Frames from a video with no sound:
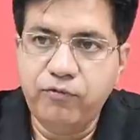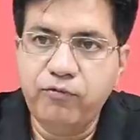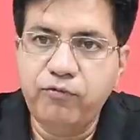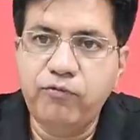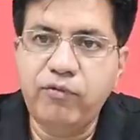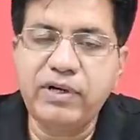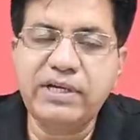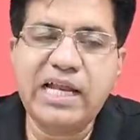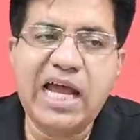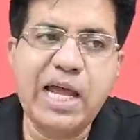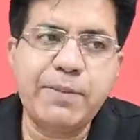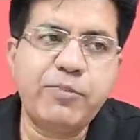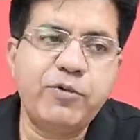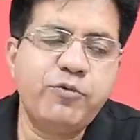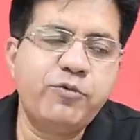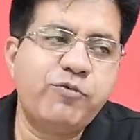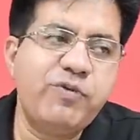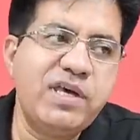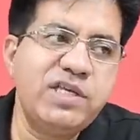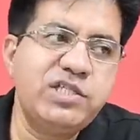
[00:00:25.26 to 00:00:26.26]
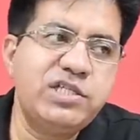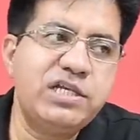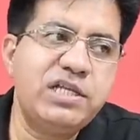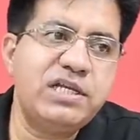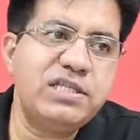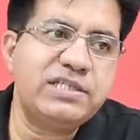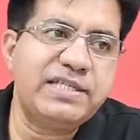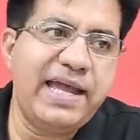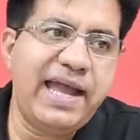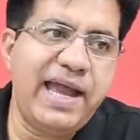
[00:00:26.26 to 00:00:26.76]
What type of question
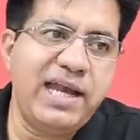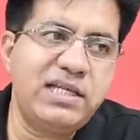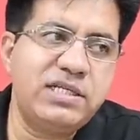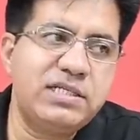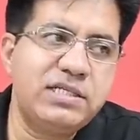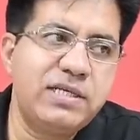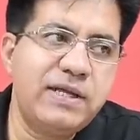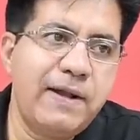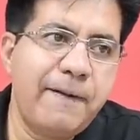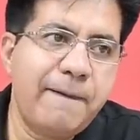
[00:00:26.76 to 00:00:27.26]
is that?